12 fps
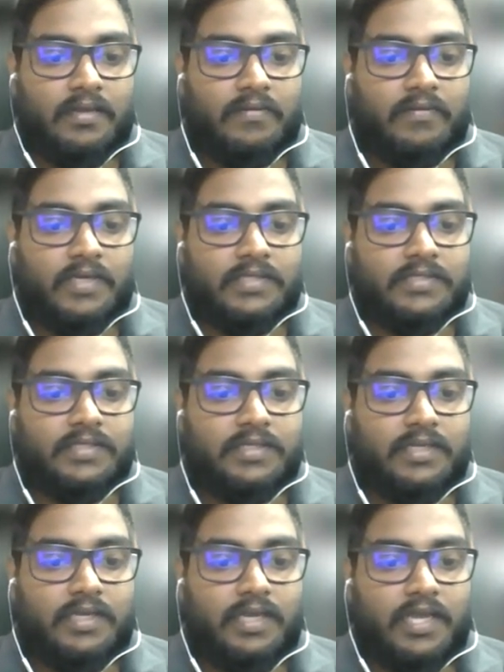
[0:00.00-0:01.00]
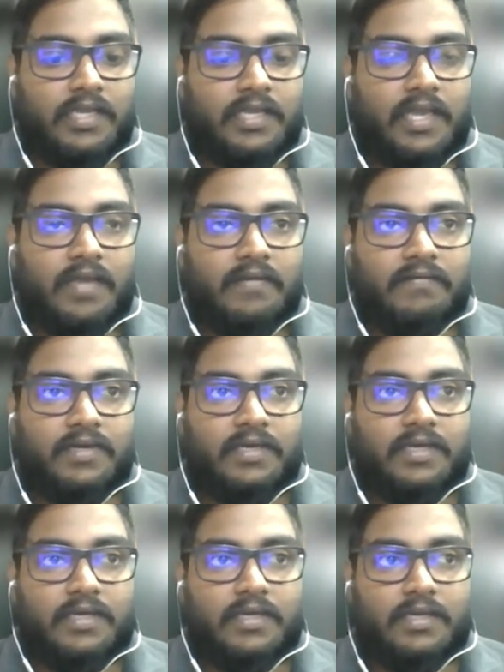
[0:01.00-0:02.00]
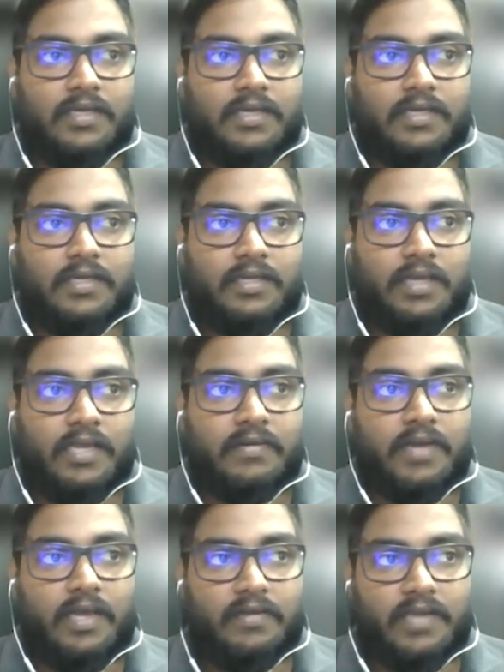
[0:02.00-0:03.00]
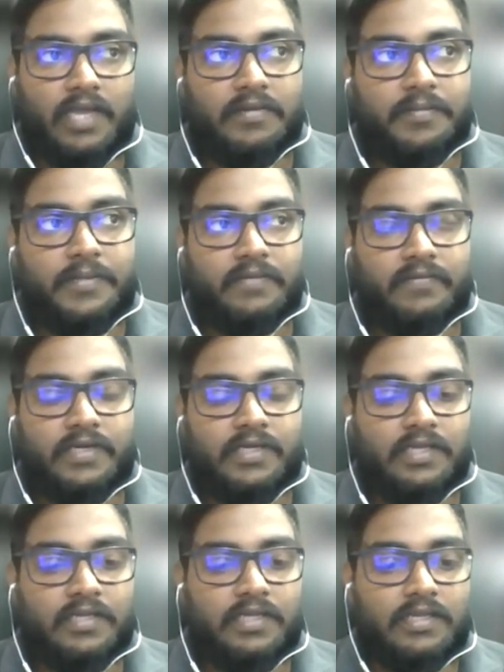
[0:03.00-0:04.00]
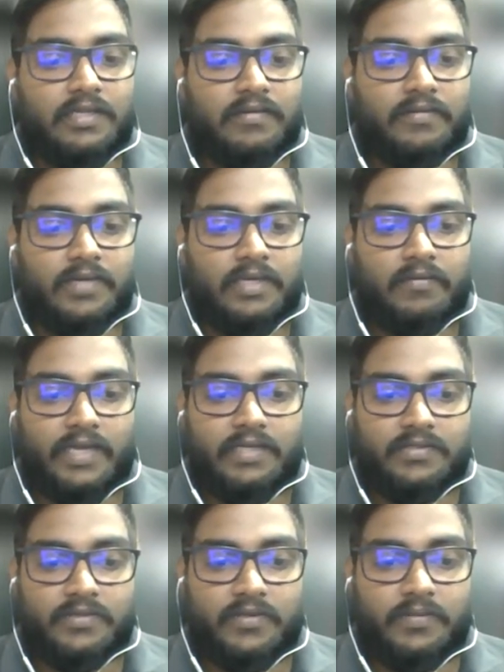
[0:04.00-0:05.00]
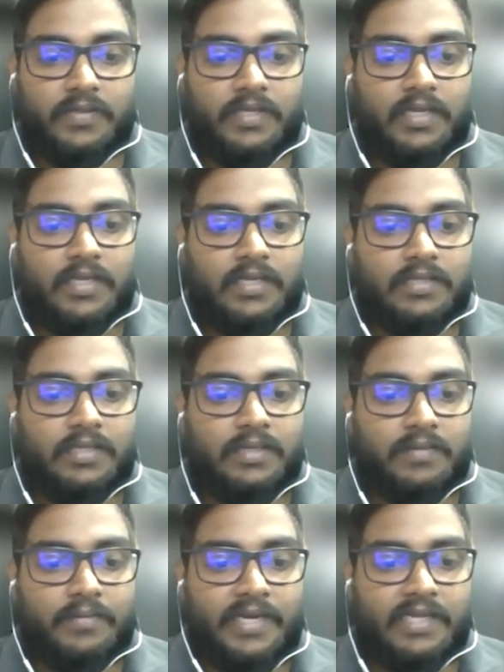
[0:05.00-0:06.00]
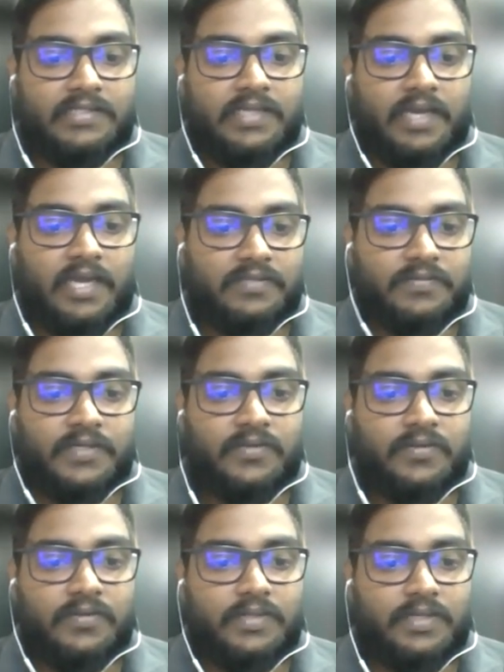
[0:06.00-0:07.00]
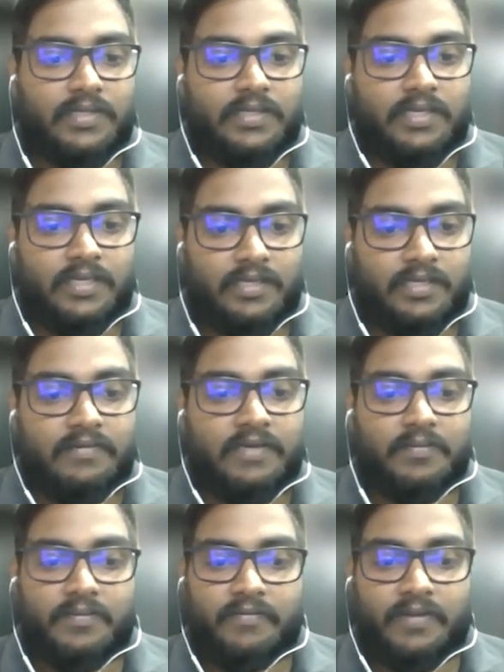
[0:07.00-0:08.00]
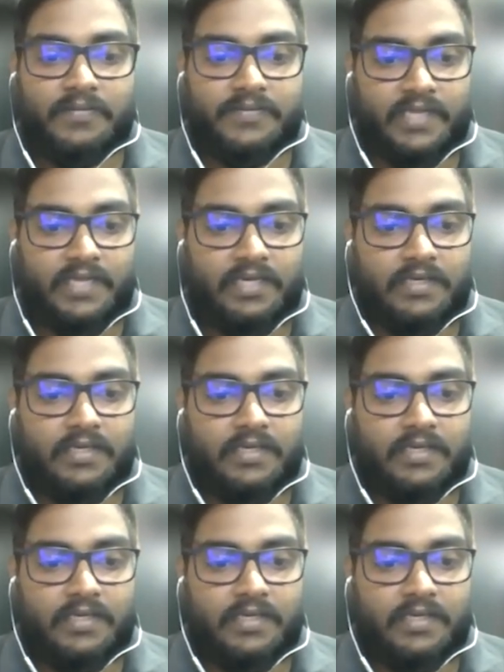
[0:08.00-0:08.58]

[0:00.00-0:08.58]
once i have I, I i have been working in a, a wine shop the manager asked me to develop a website